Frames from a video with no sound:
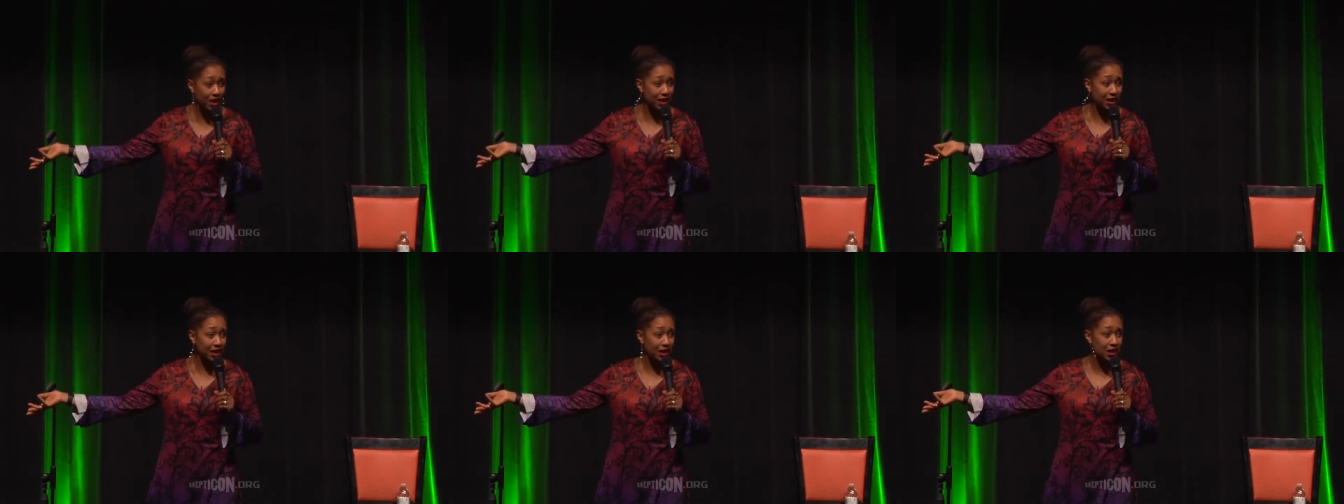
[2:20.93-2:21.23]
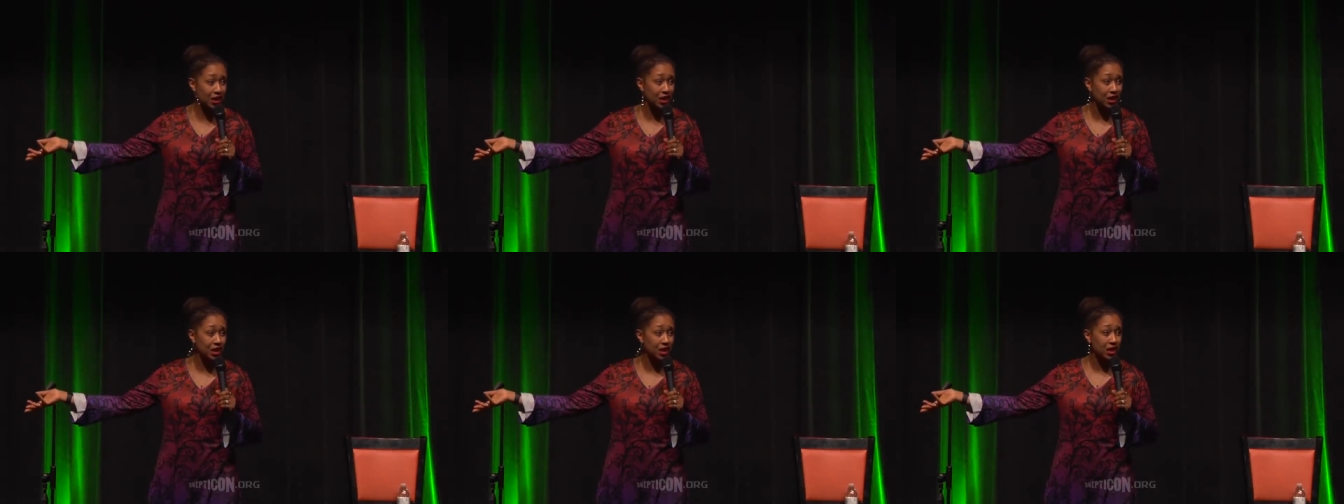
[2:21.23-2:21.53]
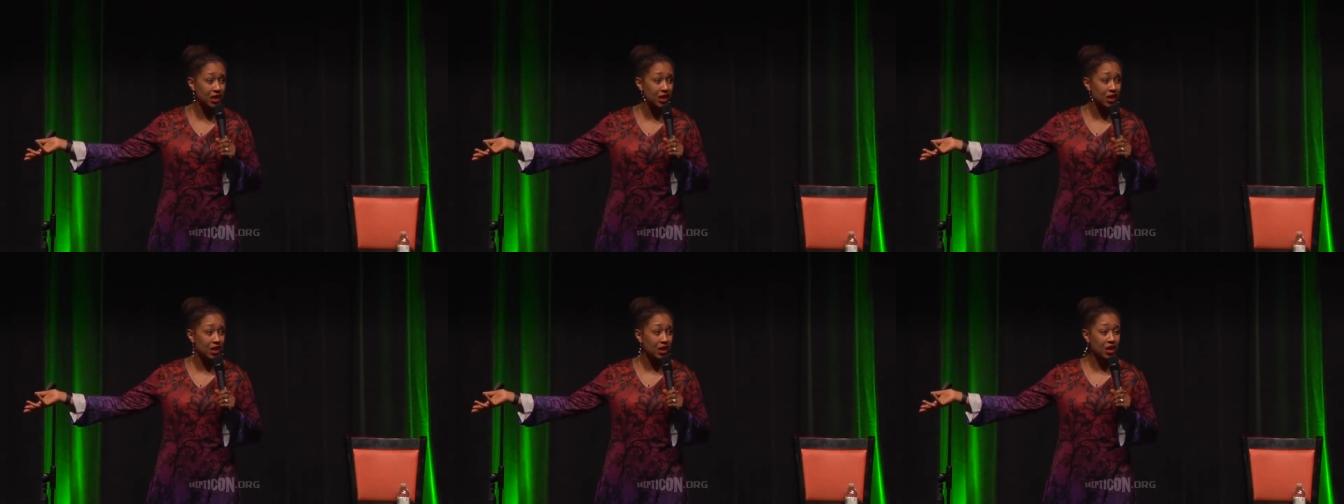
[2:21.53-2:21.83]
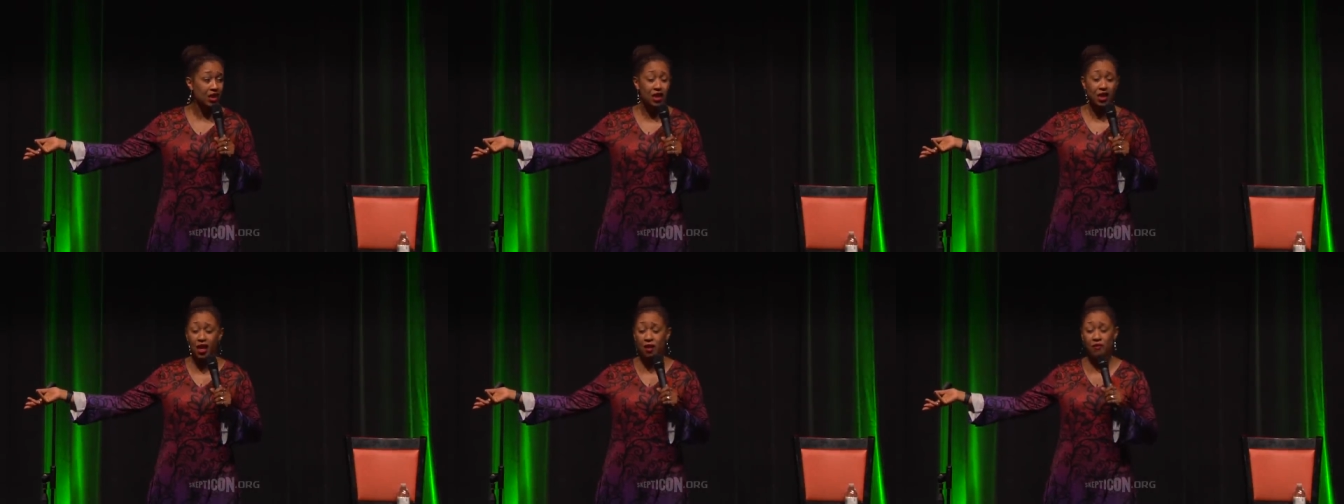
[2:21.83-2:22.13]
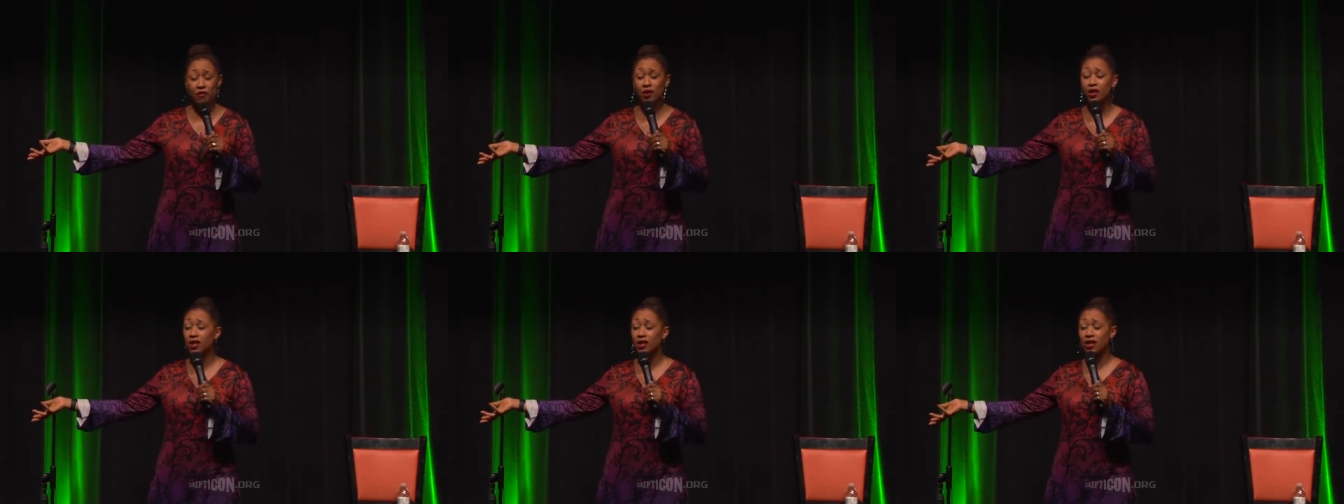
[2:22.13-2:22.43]
I'm
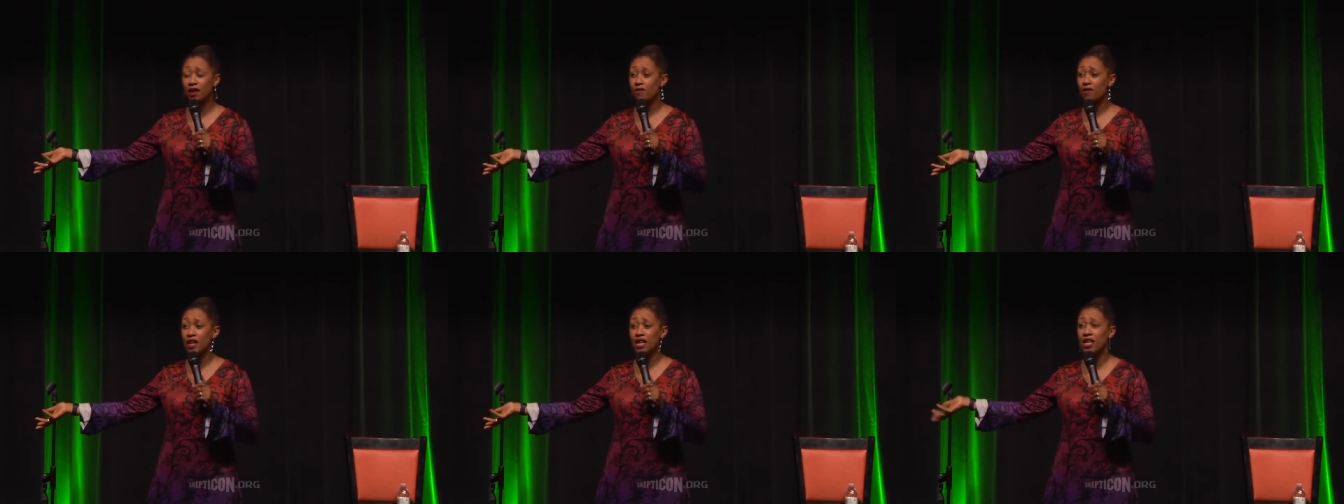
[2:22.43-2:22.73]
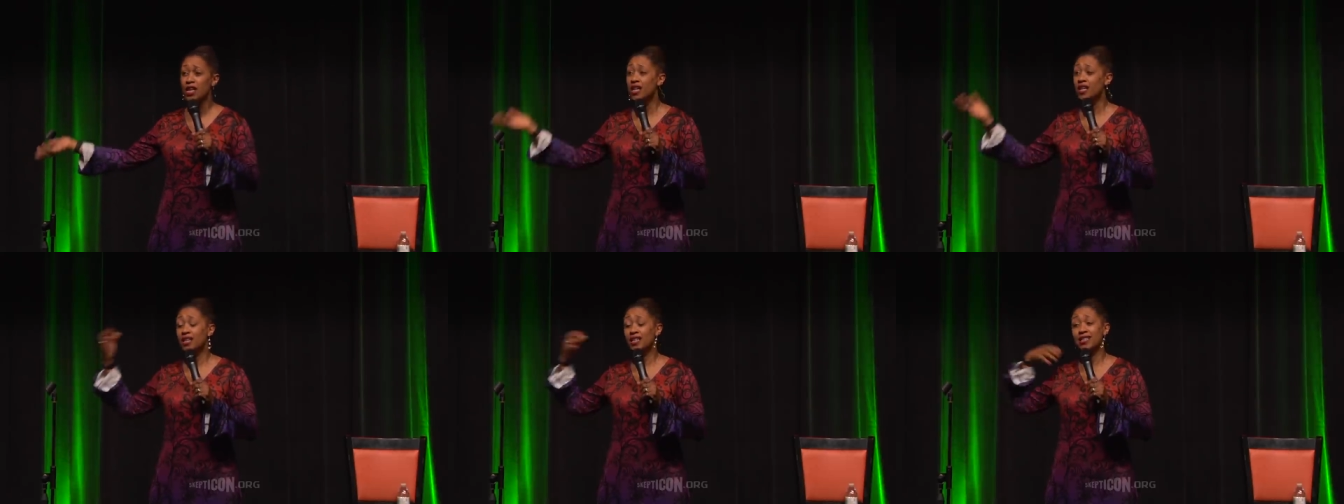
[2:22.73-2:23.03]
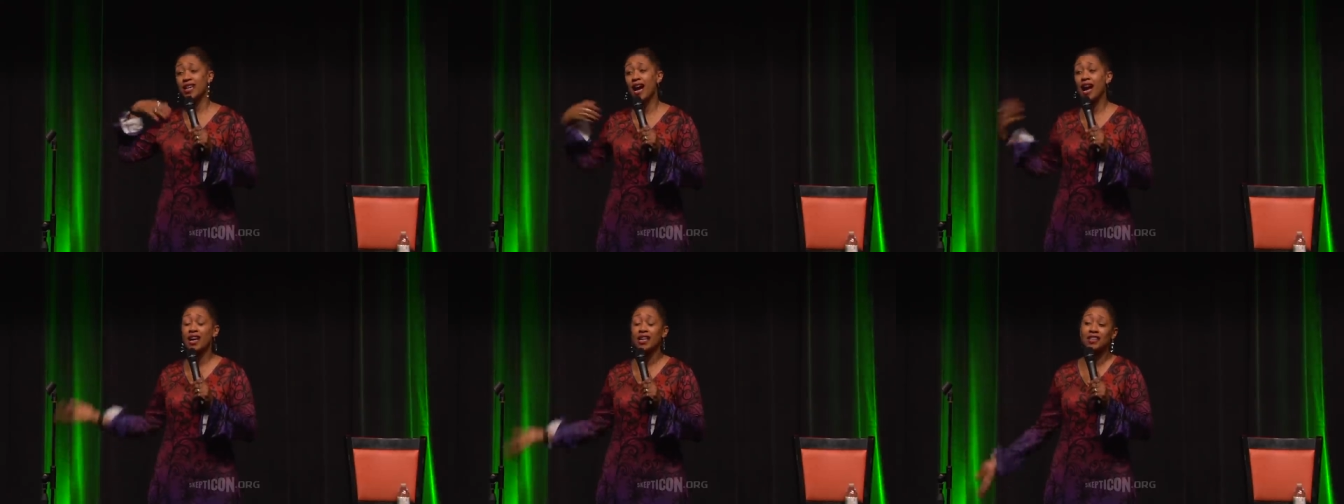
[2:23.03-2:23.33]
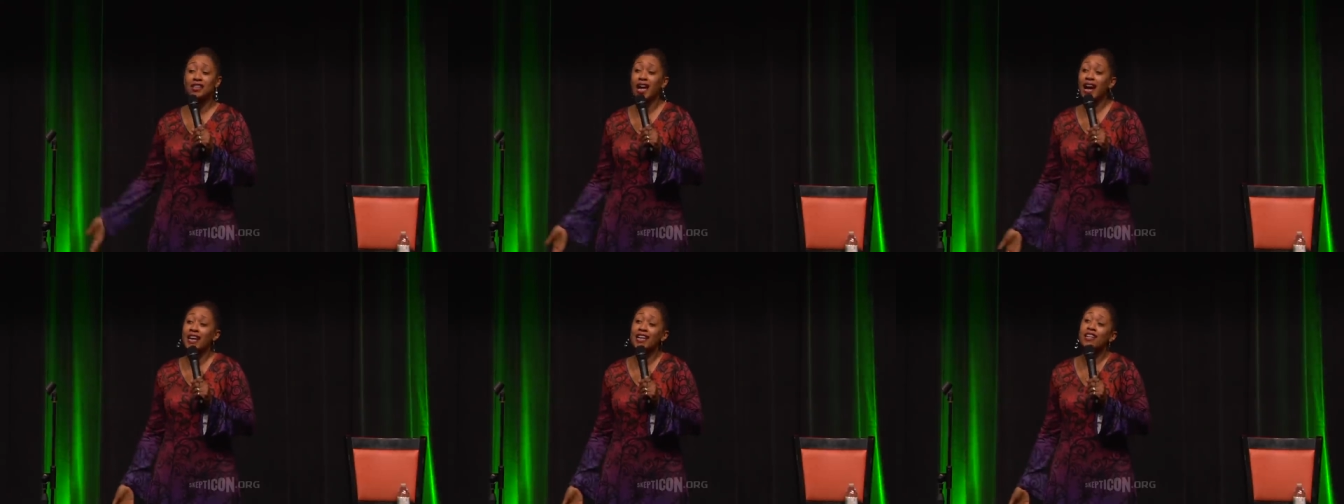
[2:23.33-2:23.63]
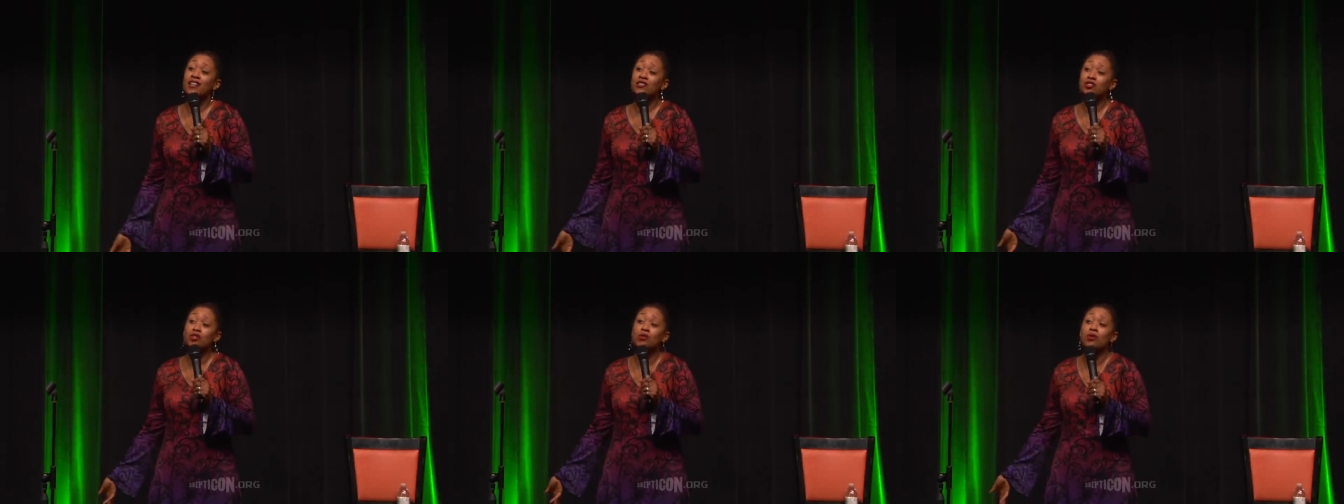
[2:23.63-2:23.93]
really not ready because I, I
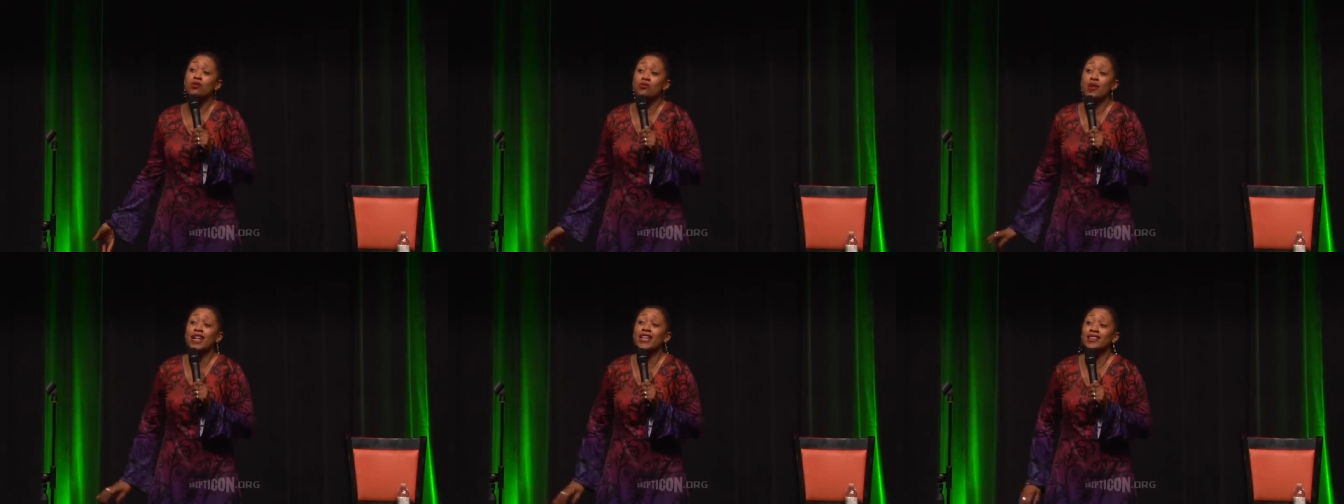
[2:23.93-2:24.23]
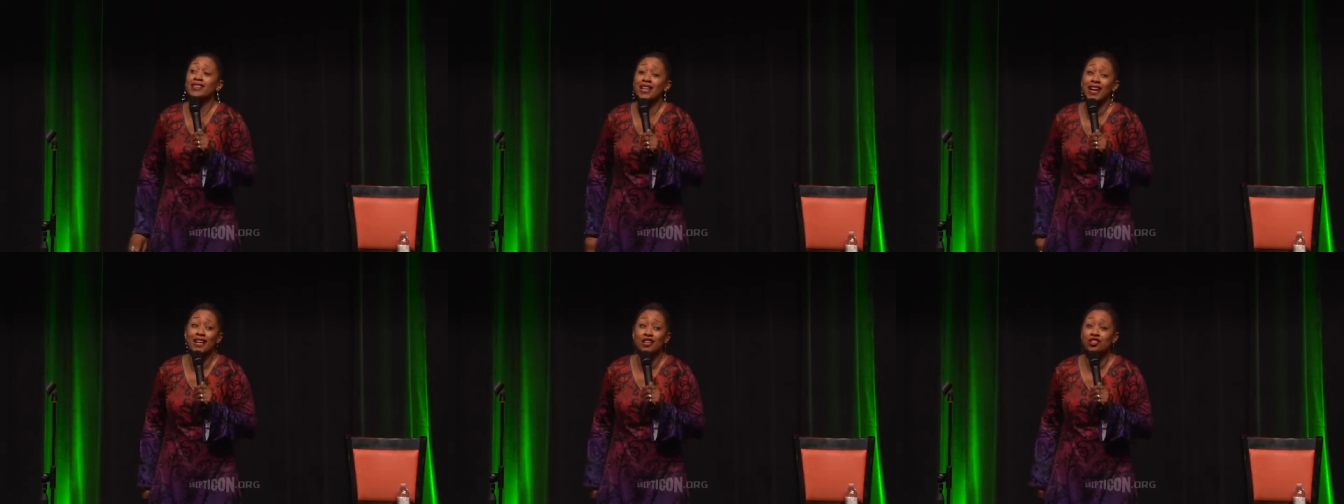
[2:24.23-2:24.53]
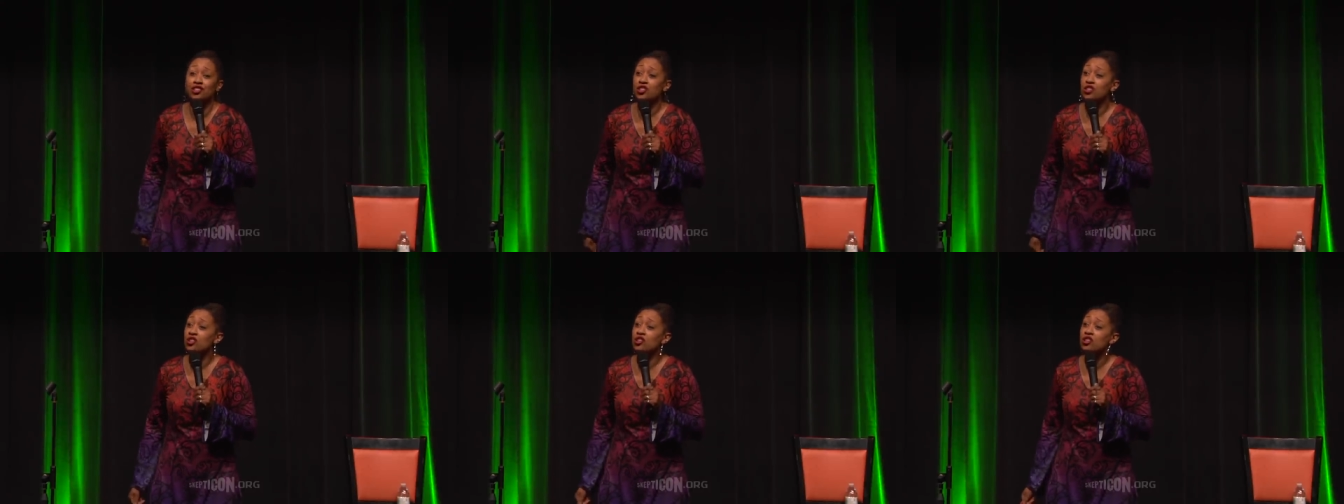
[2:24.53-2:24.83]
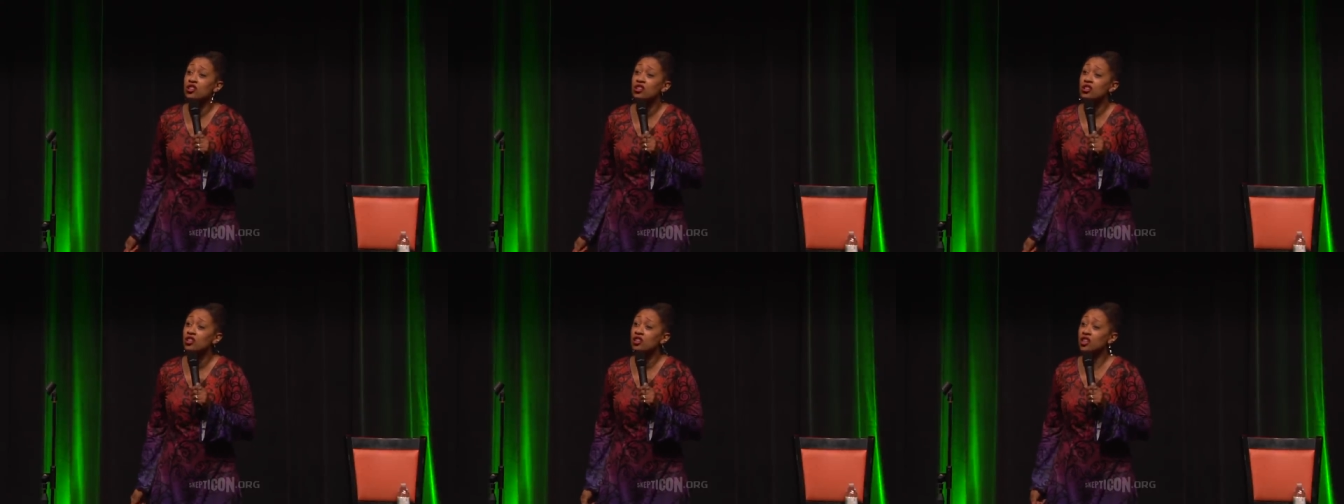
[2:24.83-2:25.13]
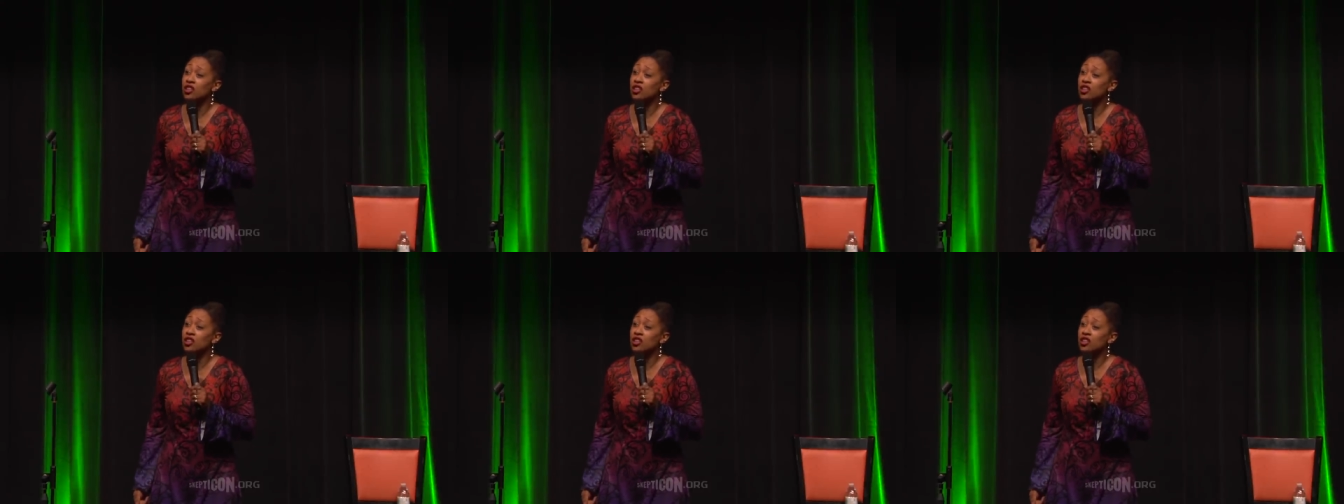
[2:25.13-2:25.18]
didn't do it right last year.